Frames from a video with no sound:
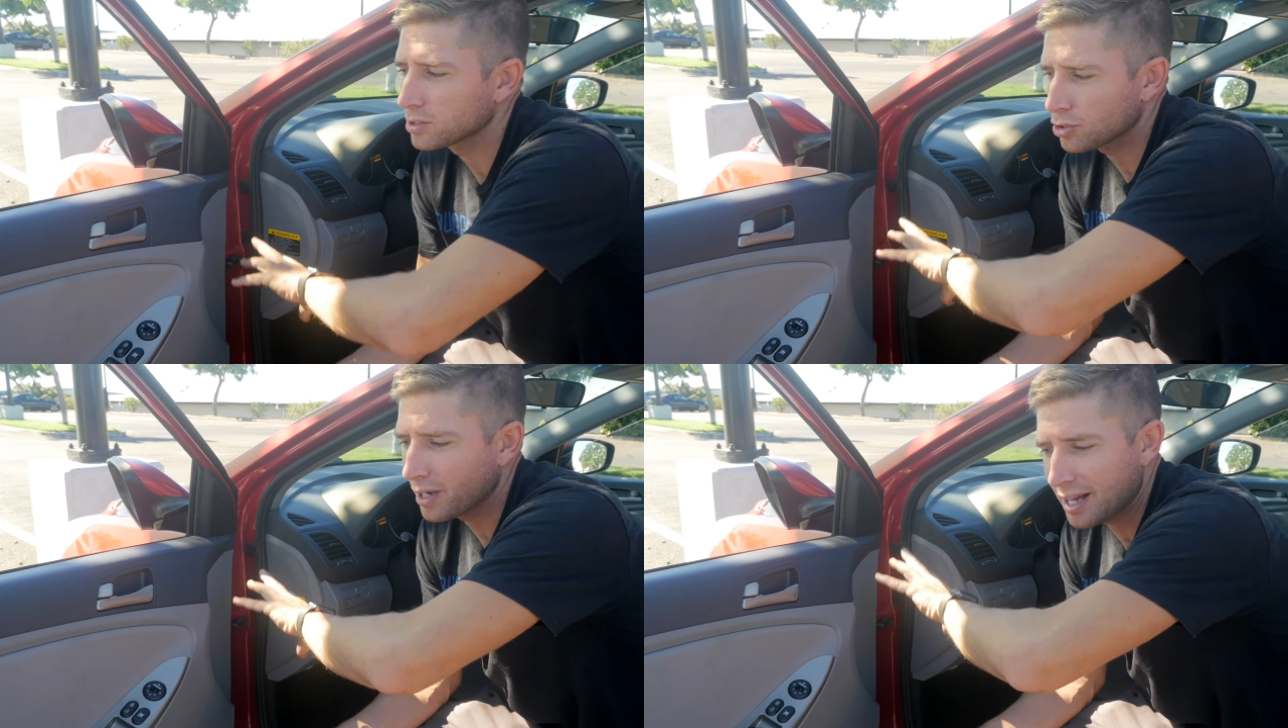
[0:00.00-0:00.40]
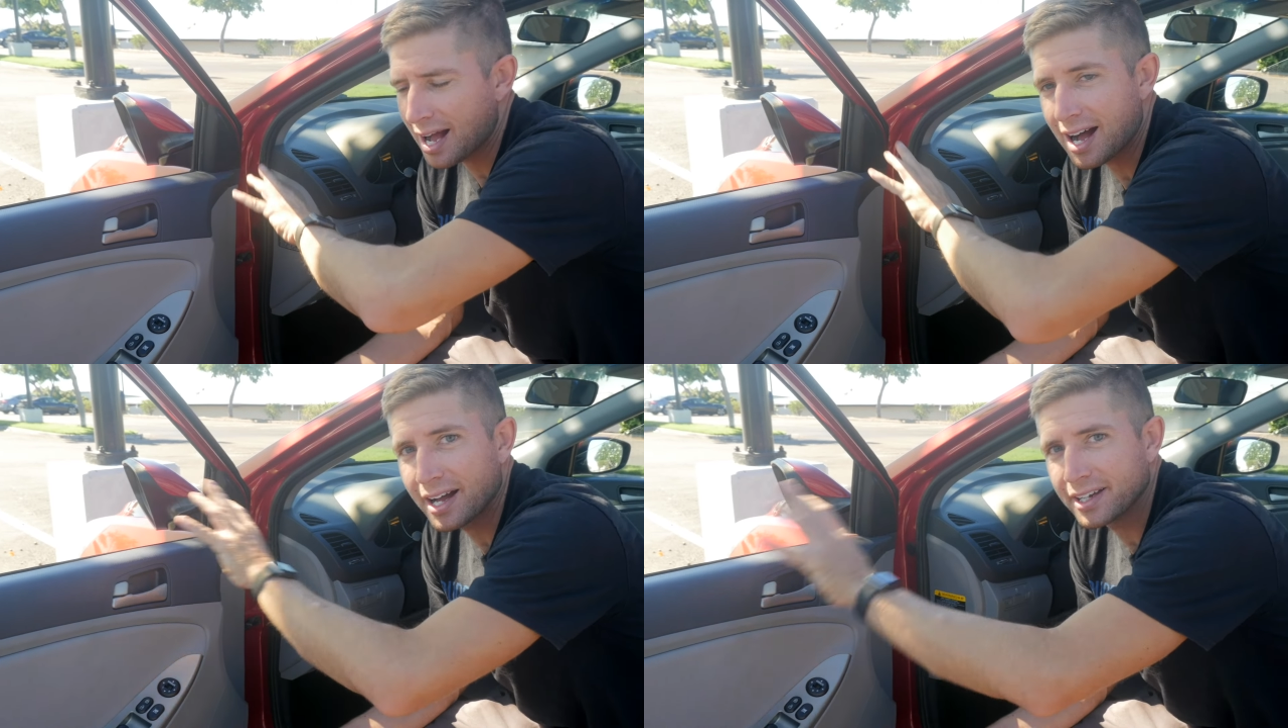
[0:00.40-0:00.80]
try to
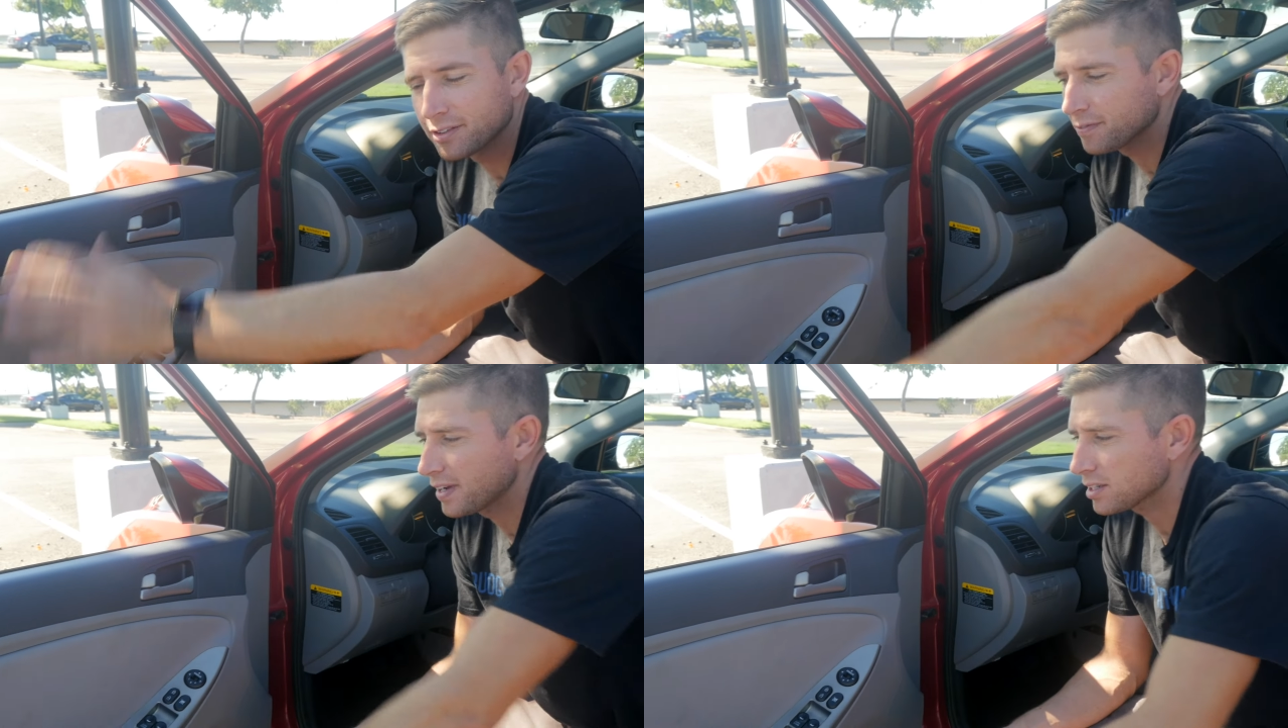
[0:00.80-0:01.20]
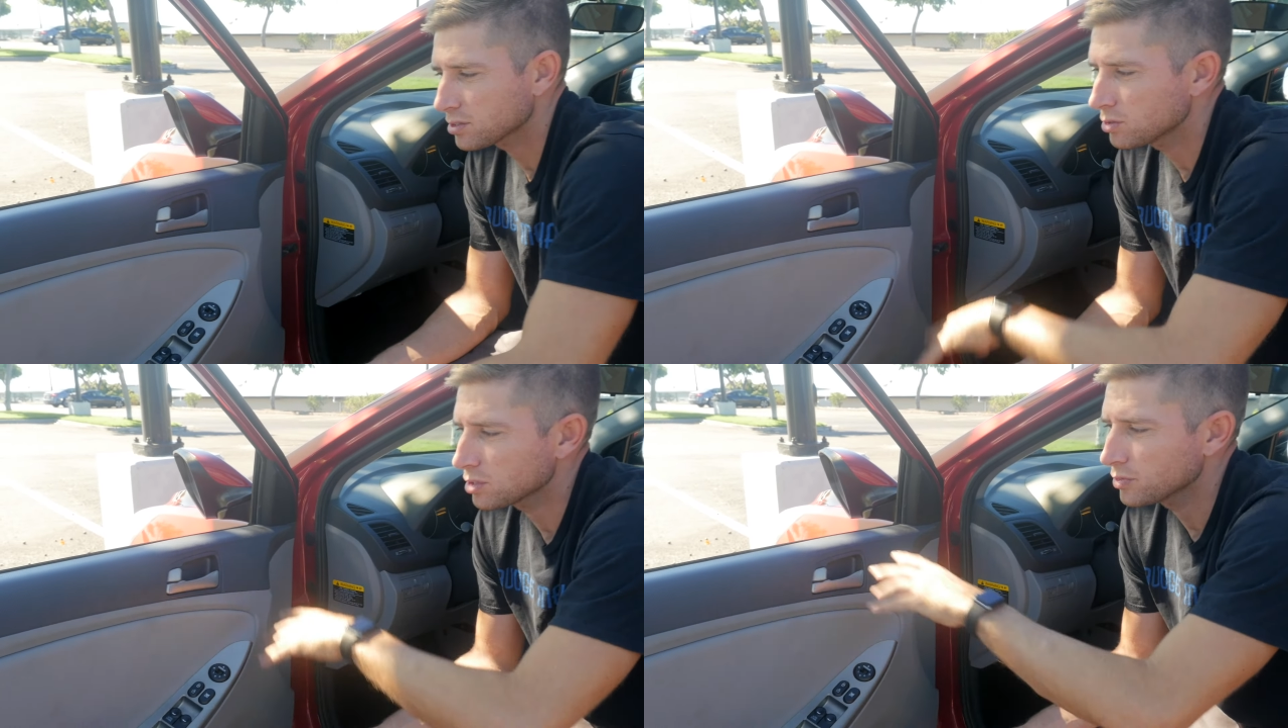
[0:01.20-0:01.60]
hide the
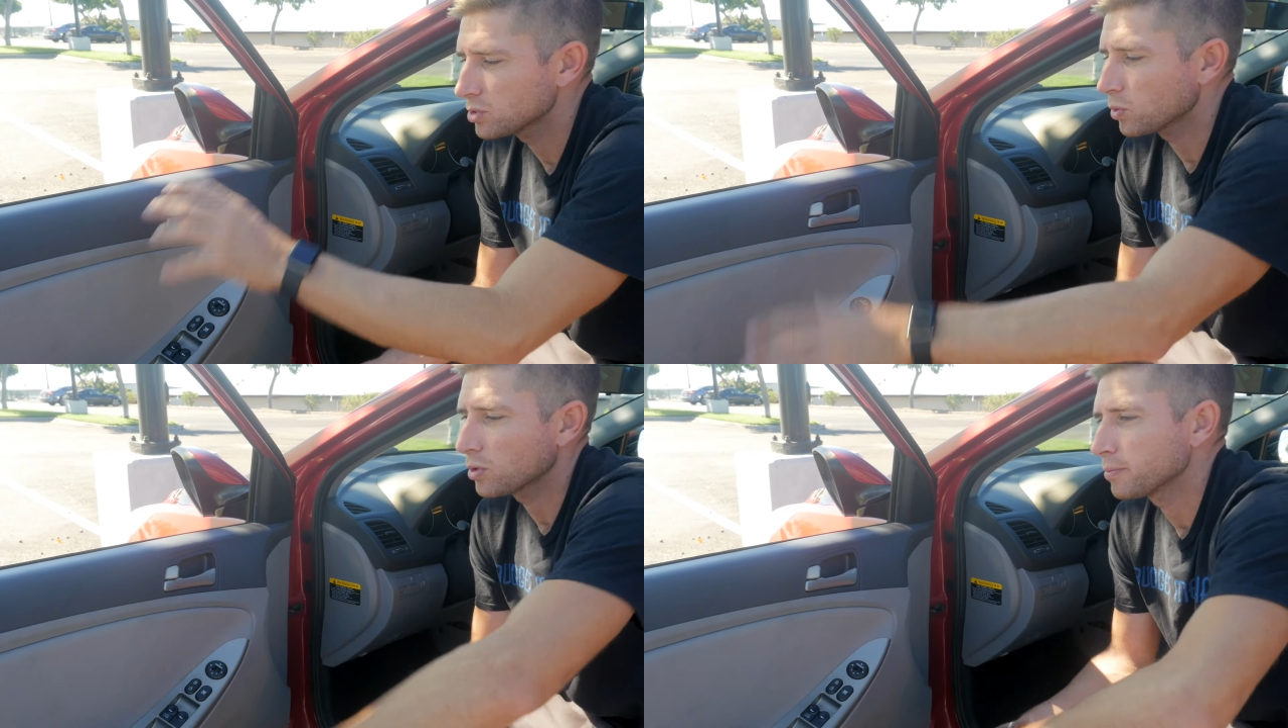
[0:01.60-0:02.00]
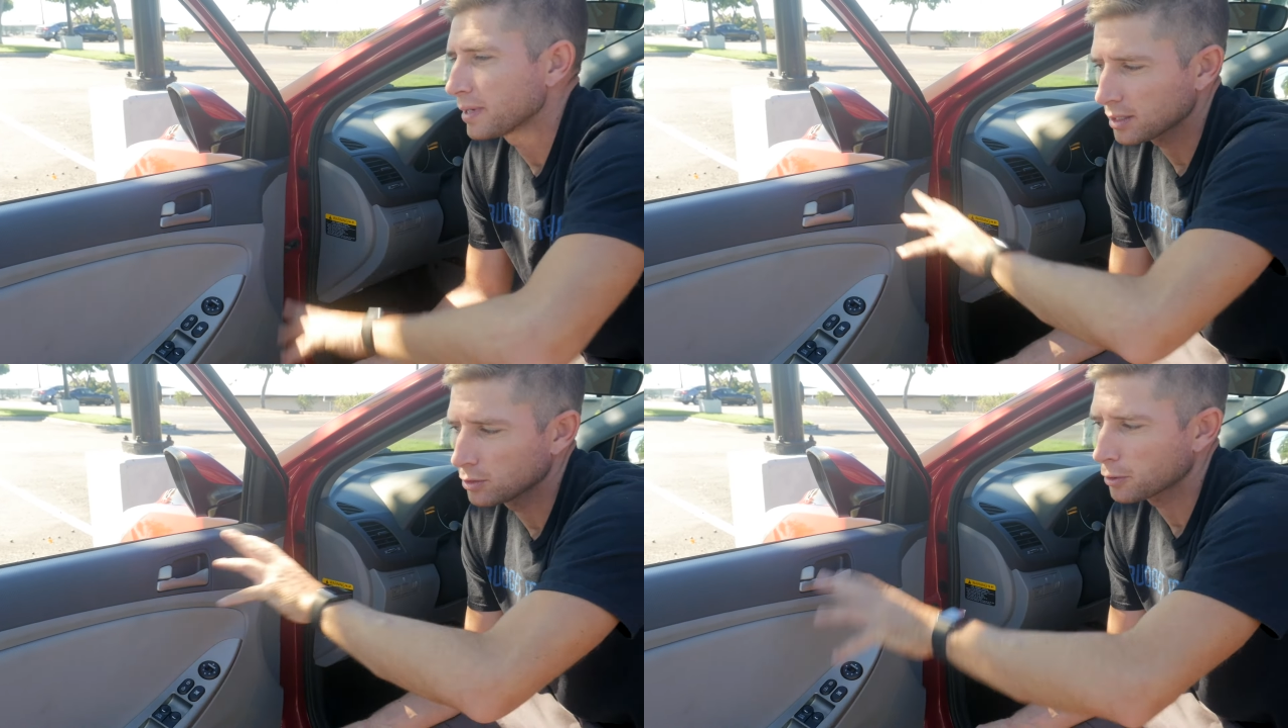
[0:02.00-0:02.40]
fasteners of a door to
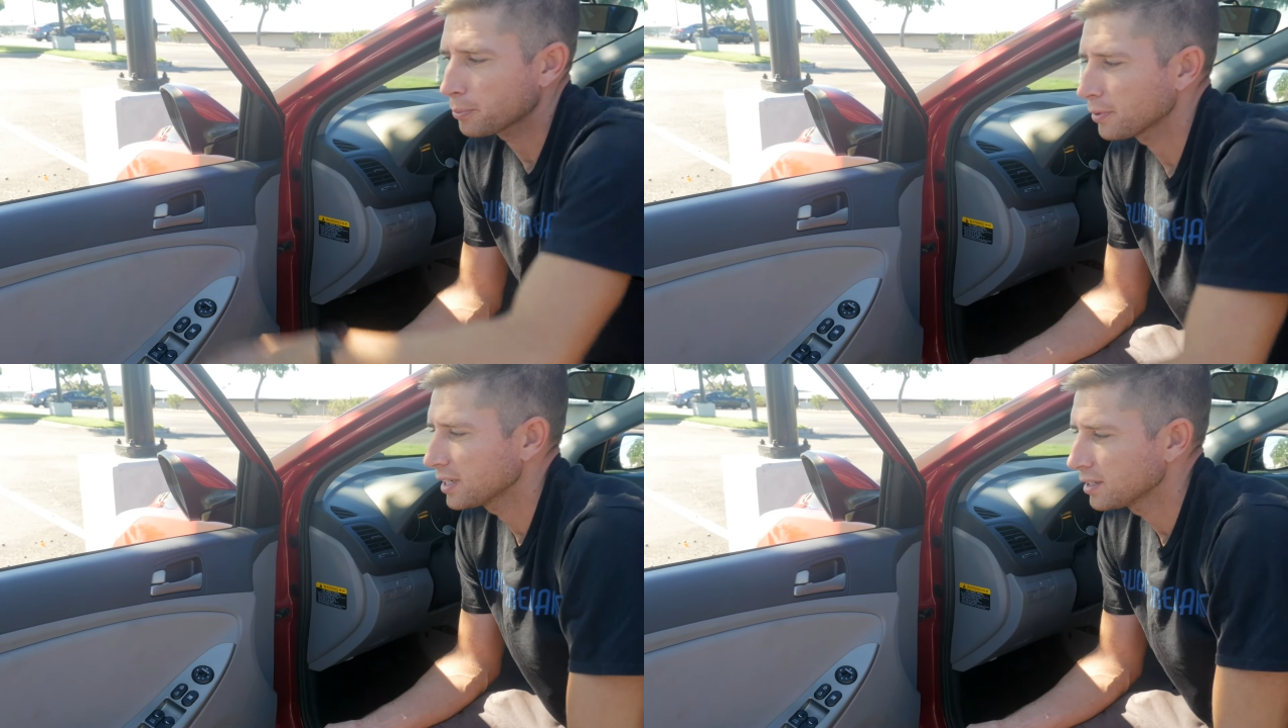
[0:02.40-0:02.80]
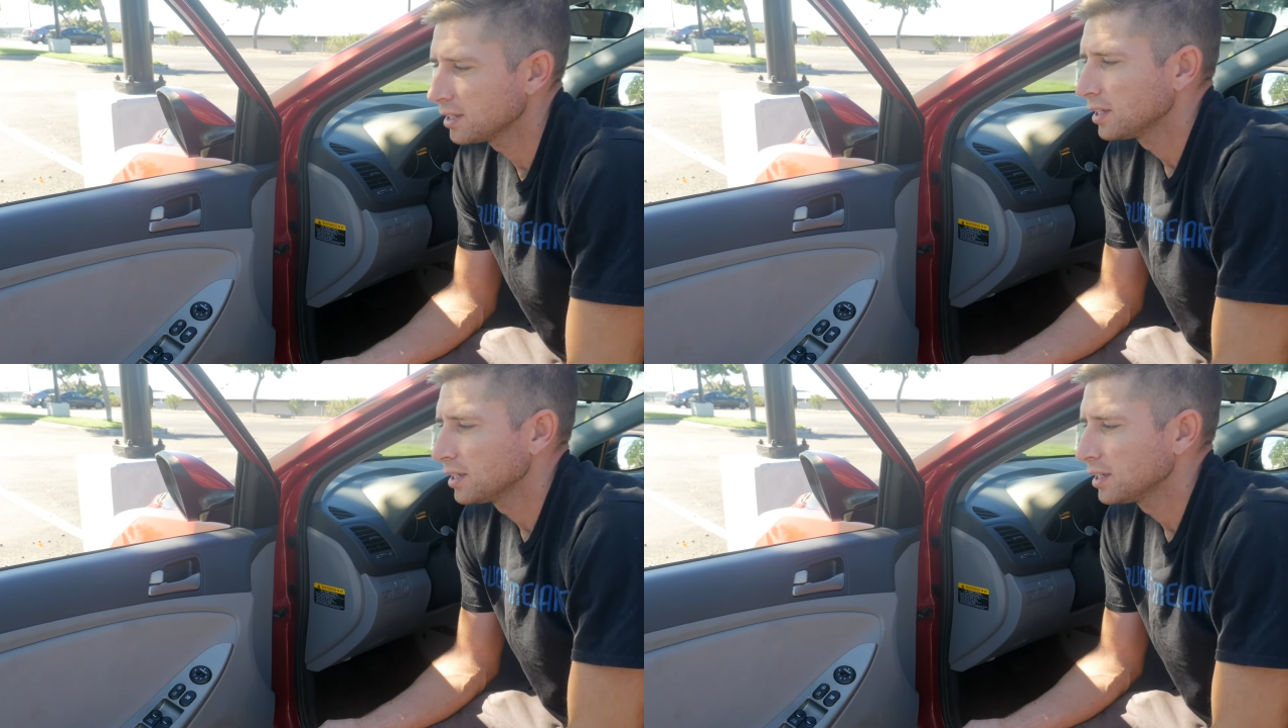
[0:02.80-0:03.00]
make it look pretty.